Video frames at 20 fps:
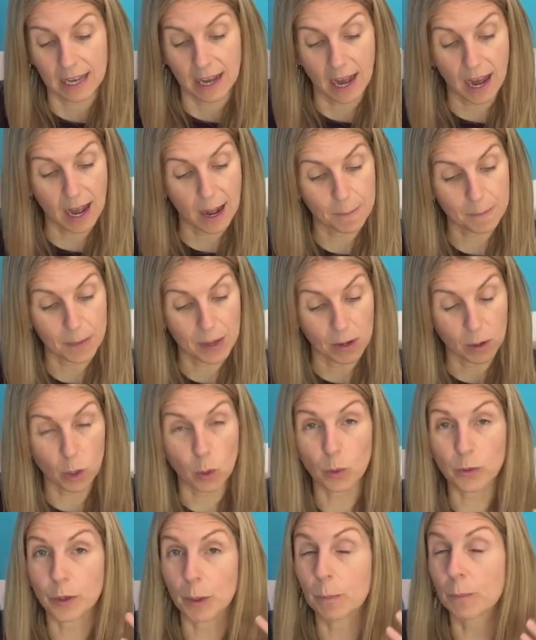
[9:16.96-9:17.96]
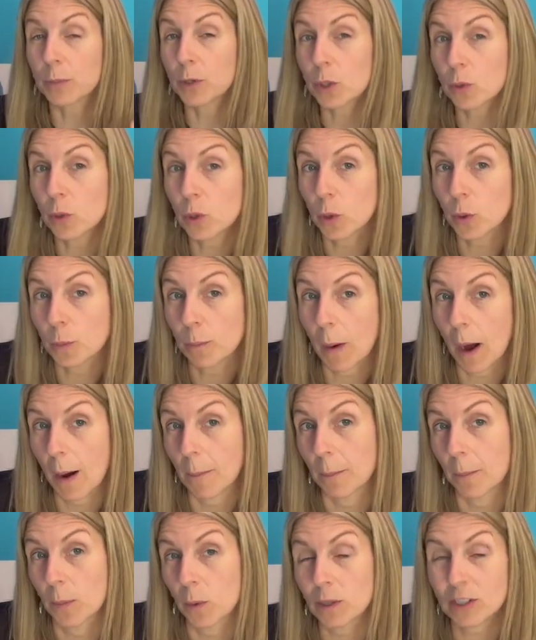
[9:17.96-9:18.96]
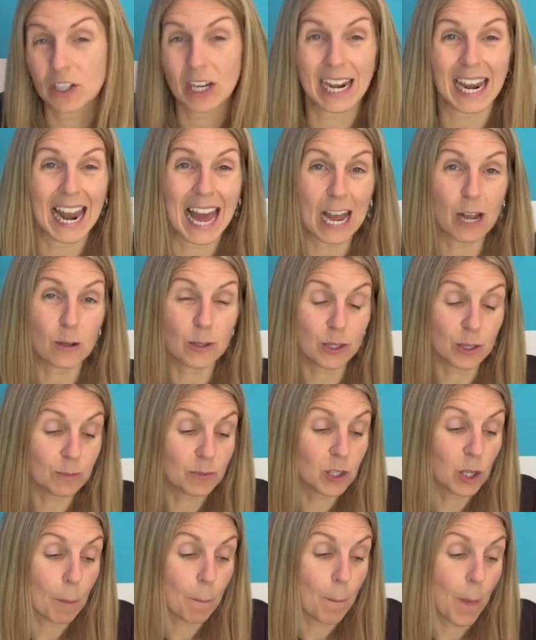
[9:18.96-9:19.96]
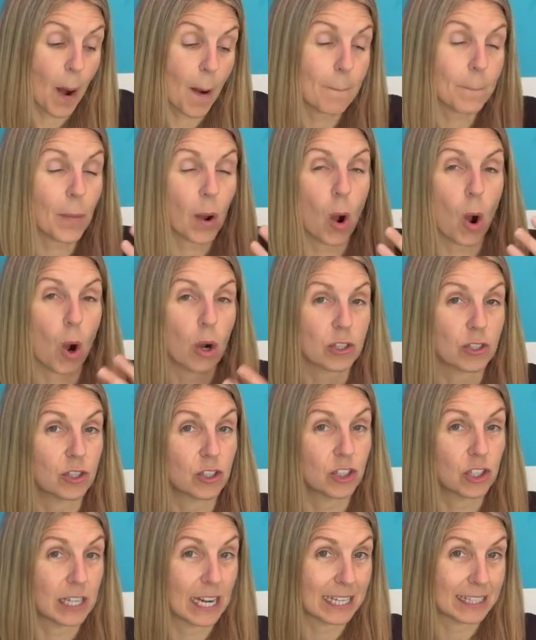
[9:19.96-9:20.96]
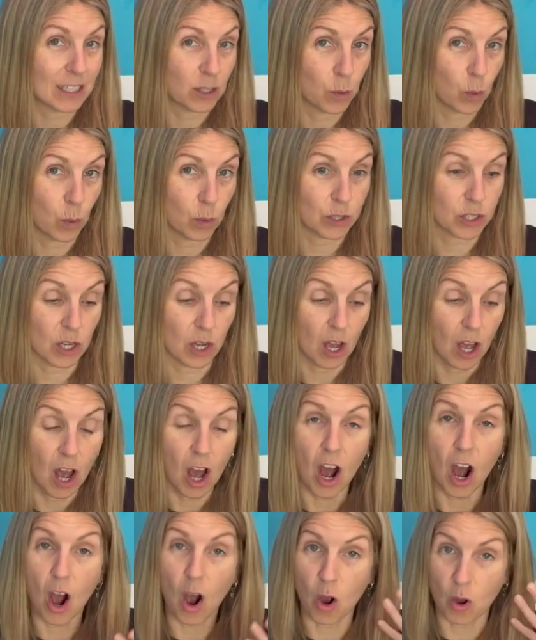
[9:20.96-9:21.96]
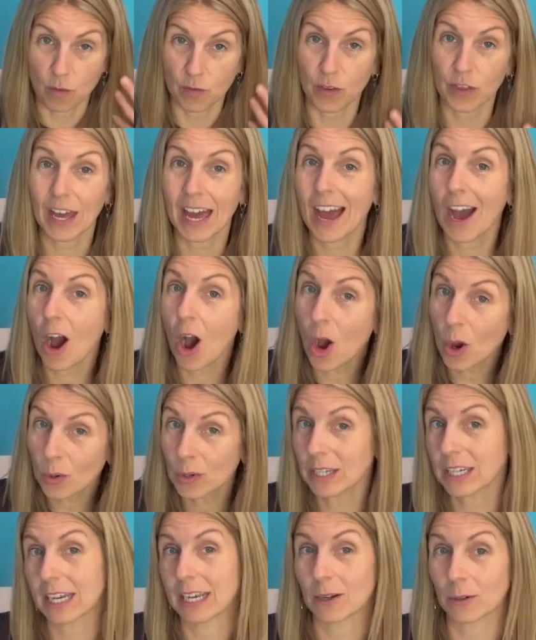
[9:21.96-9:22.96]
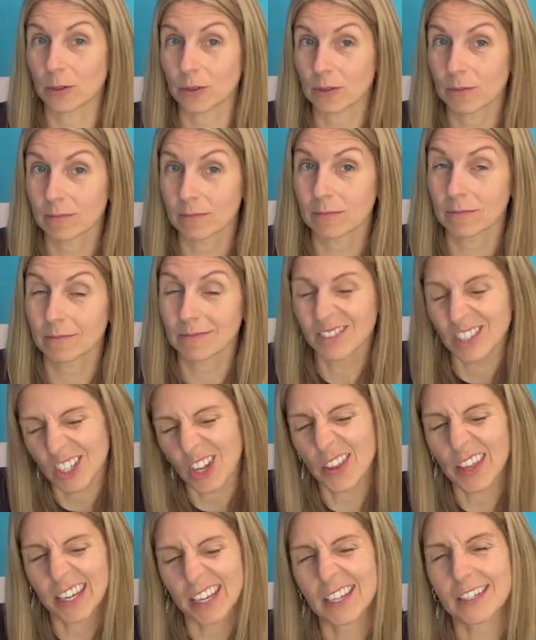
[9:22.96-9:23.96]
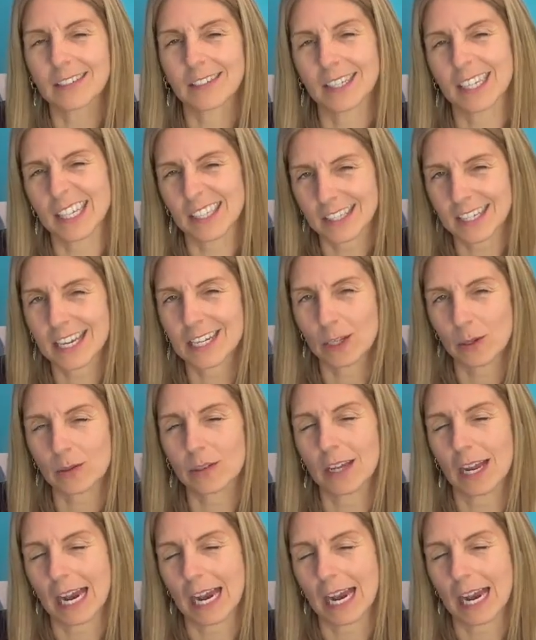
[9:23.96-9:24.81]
called the buccal pump, which allows them to pump oxygenated water over their own gills so they can continue to